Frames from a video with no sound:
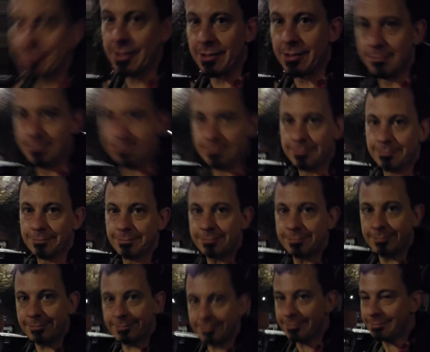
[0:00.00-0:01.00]
I'm going to
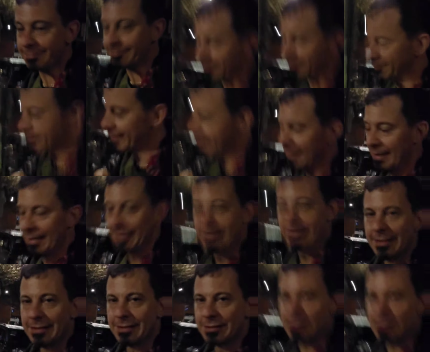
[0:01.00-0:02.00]
videotape you because I do
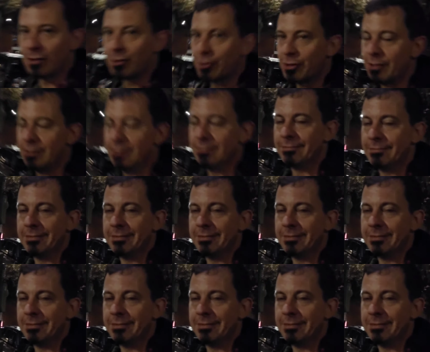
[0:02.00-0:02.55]
interviews. It's all good.